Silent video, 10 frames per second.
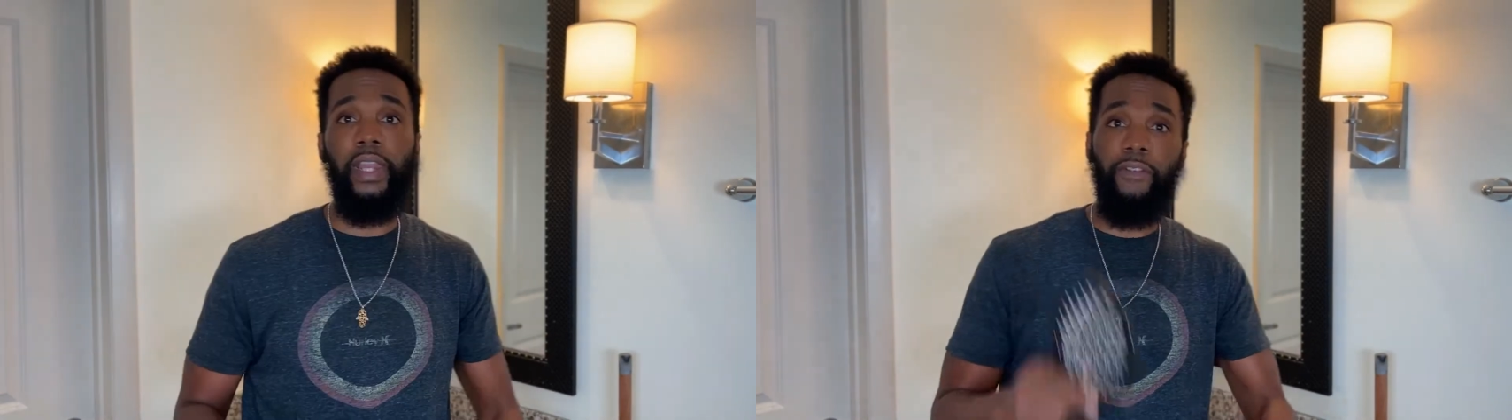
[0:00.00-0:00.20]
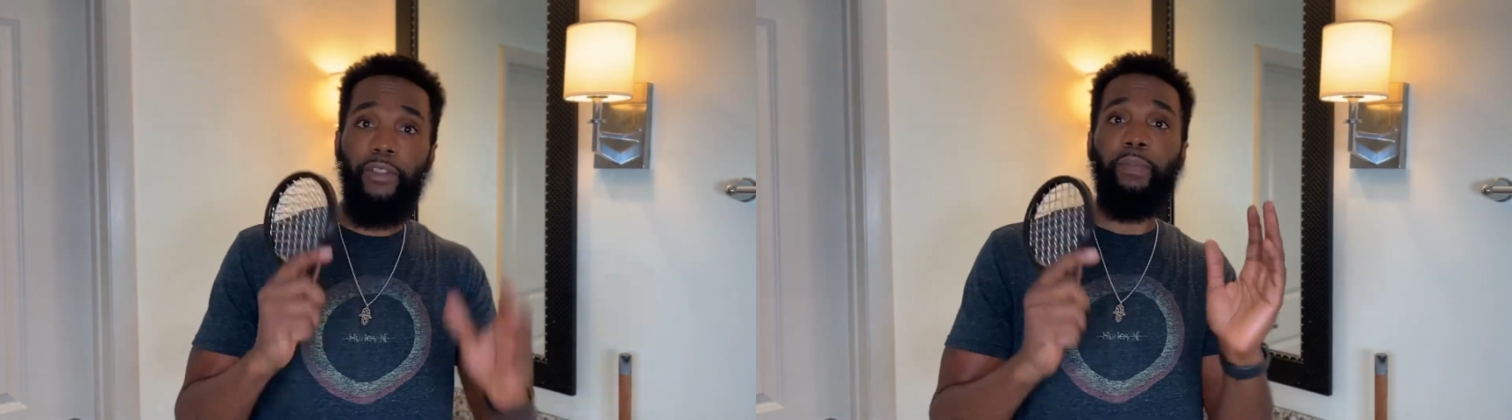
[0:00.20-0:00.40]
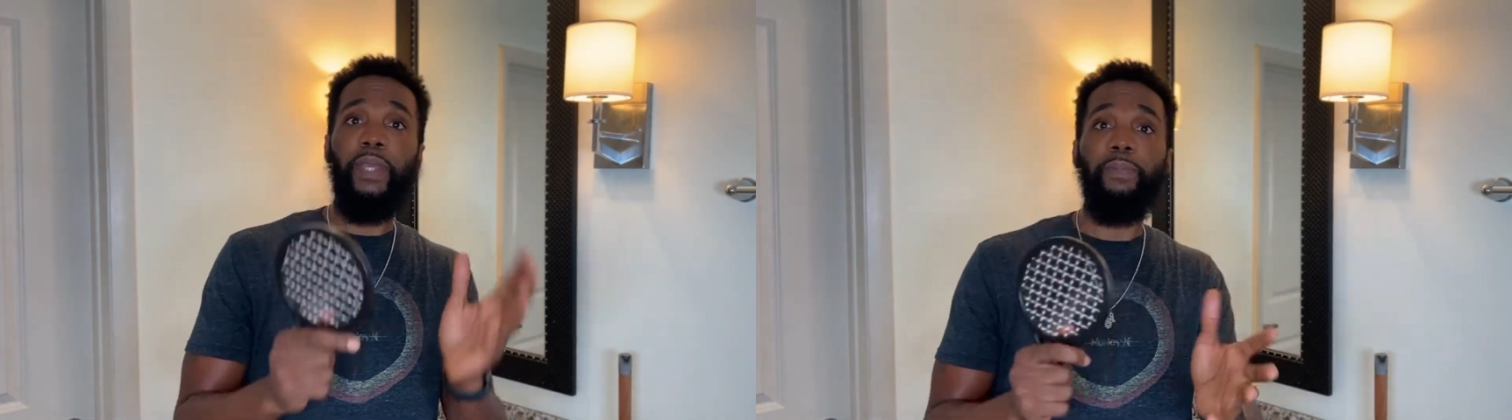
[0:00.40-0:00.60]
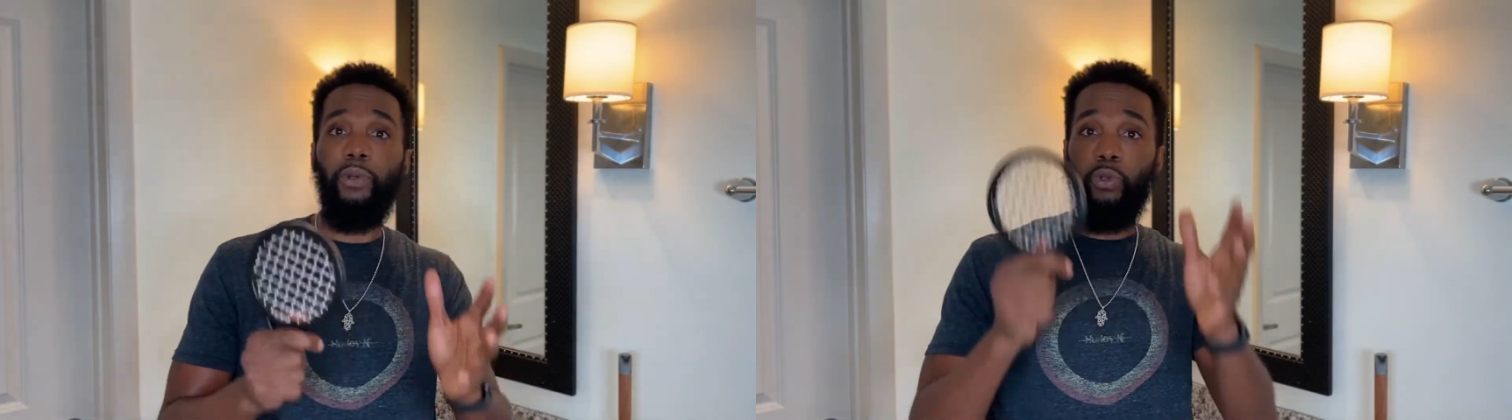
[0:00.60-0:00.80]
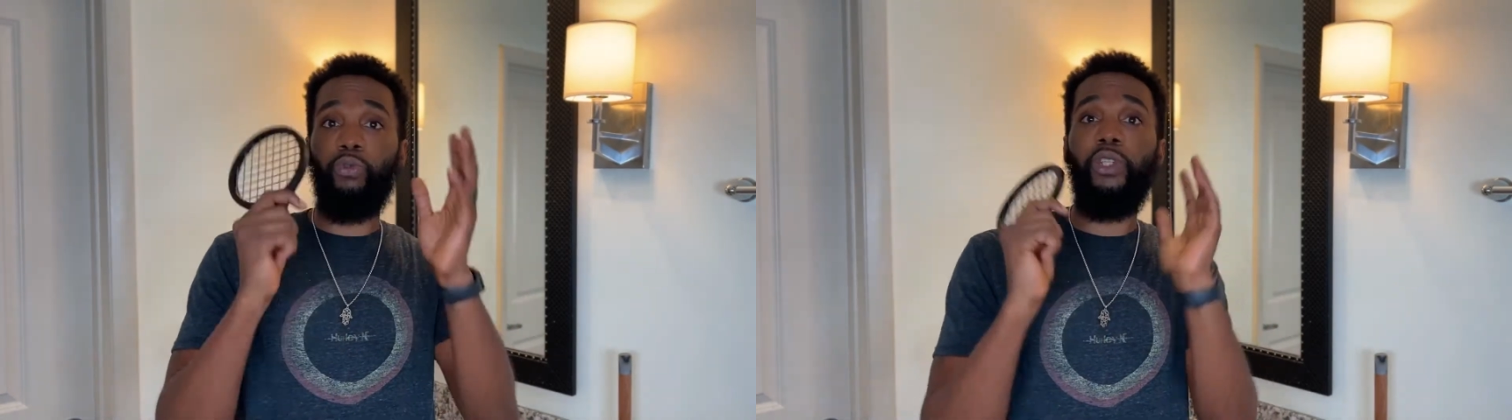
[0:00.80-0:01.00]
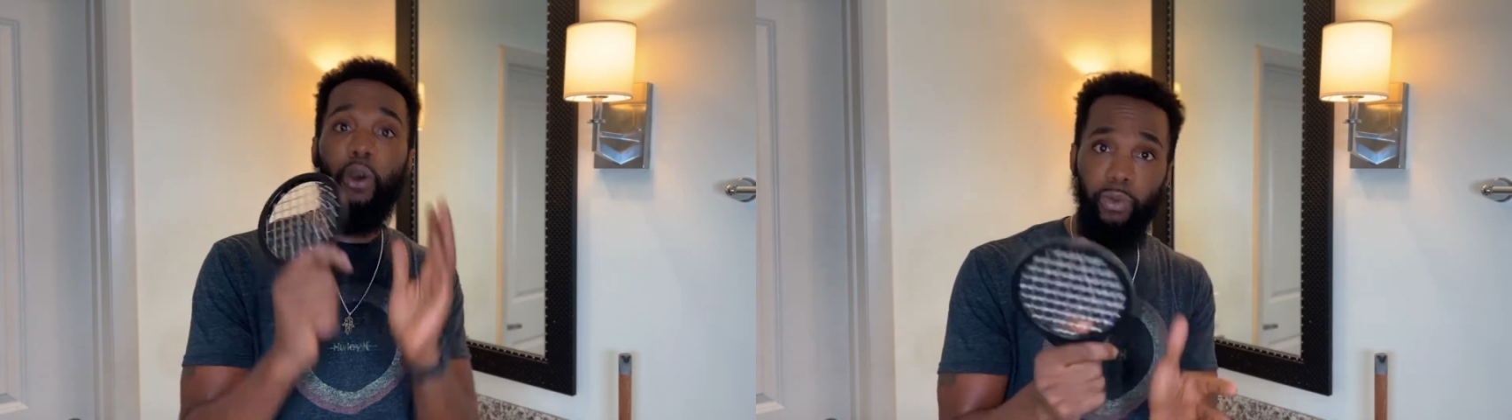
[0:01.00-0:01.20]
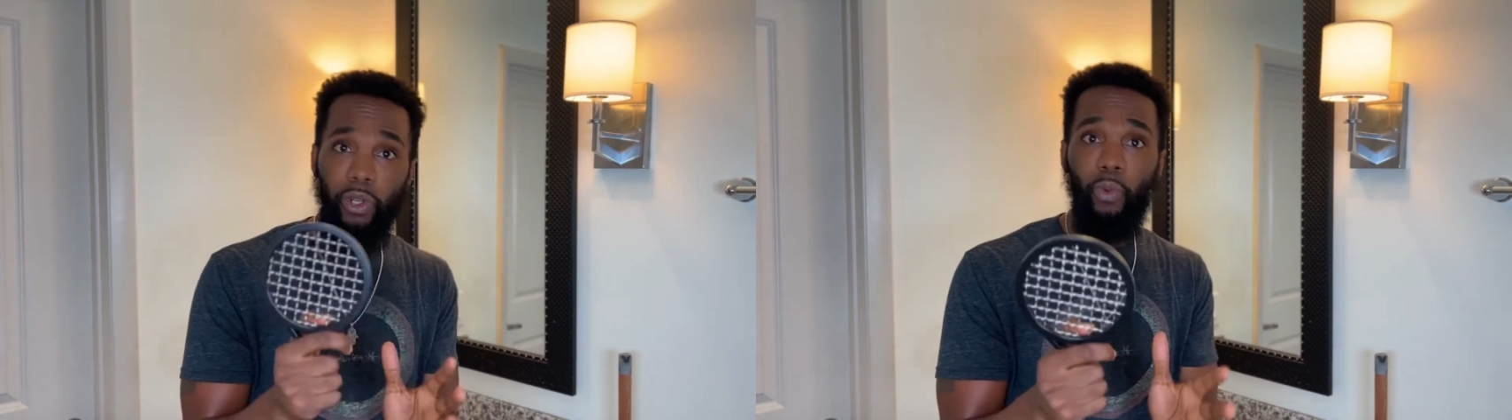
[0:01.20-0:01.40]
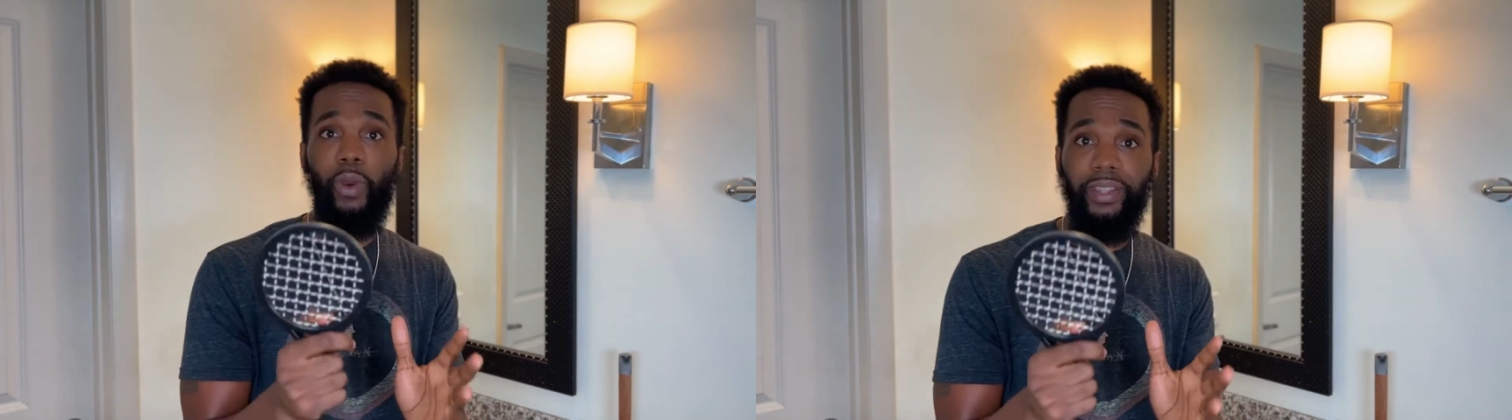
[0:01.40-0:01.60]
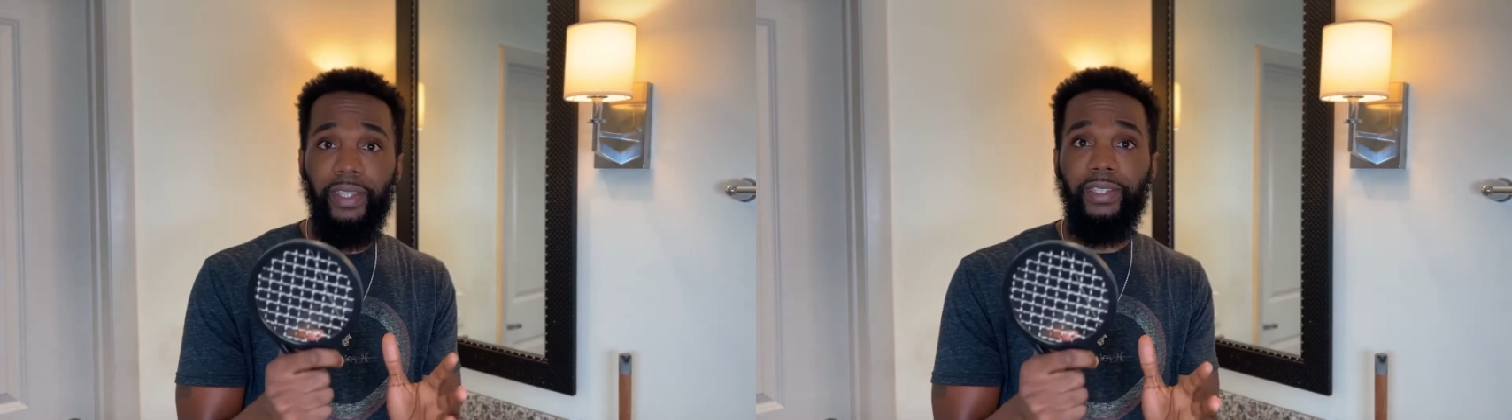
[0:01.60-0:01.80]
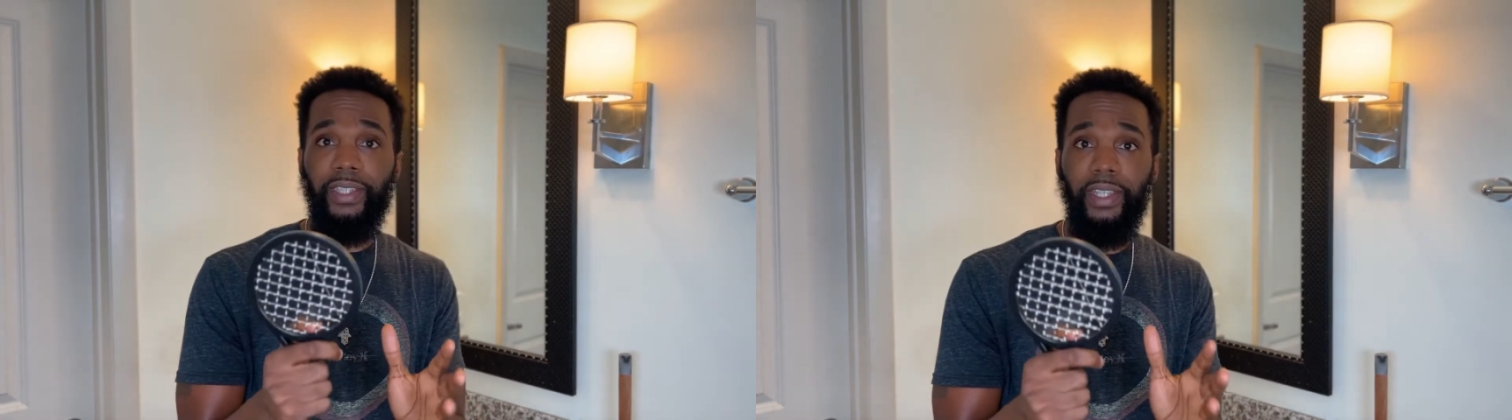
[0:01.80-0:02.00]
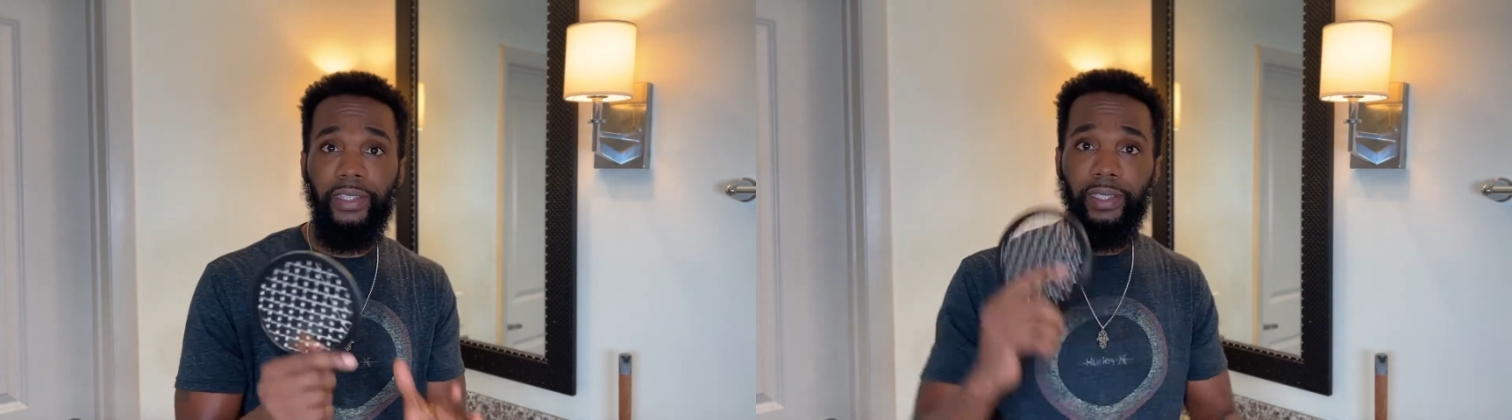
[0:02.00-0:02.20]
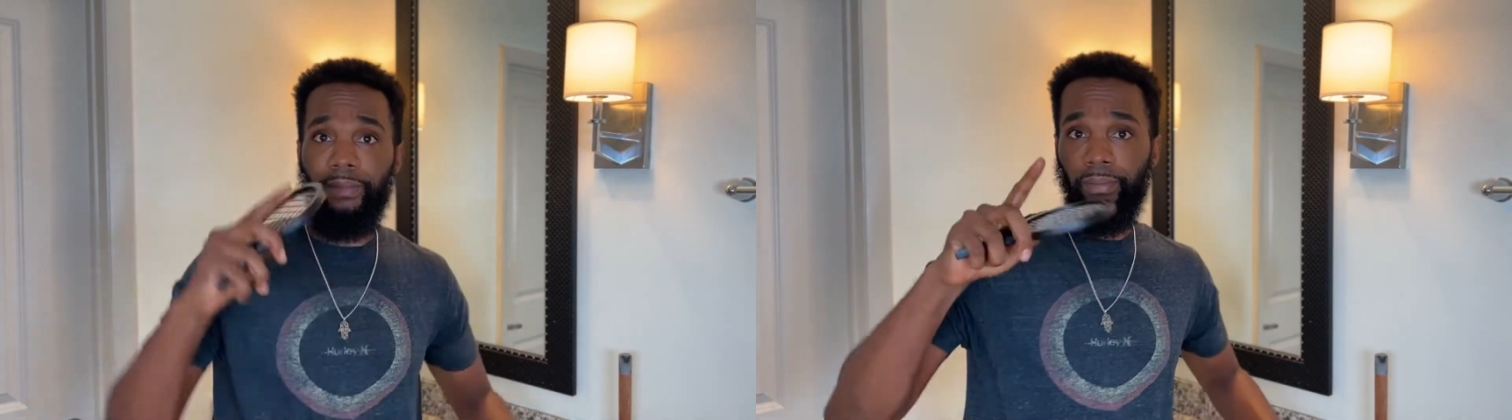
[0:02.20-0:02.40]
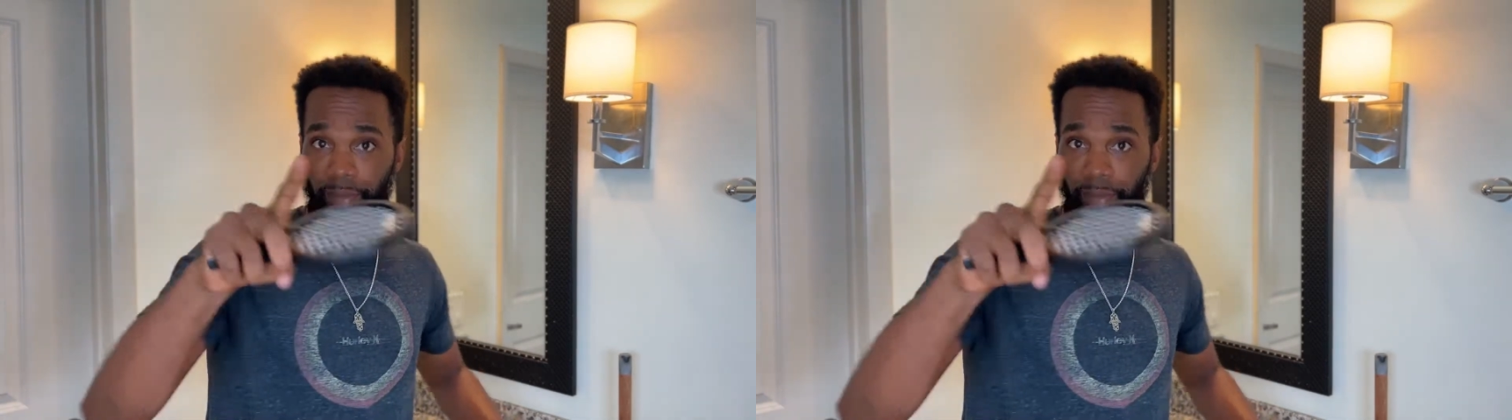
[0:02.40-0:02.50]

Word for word: Now for the people who don't know what this is,